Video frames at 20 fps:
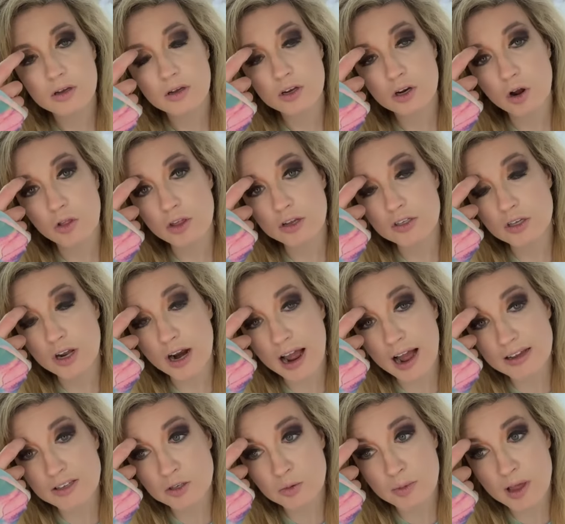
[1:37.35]
you know, that's an
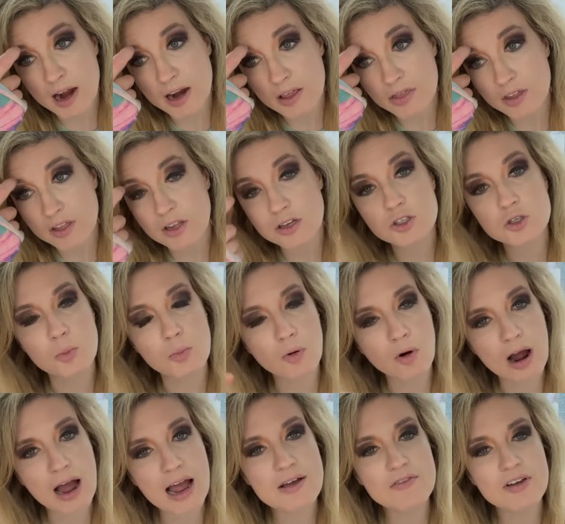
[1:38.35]
Ask Me Anything, that's a
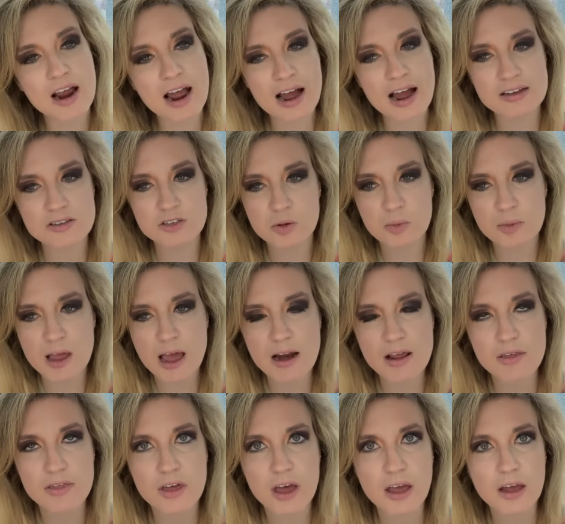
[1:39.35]
private Ask Me
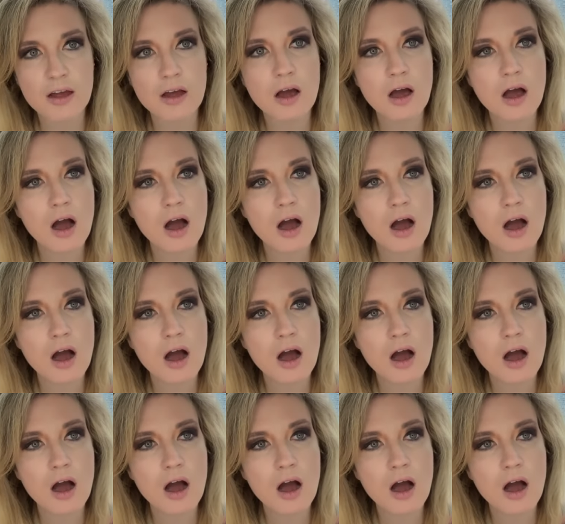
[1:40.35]
Anything.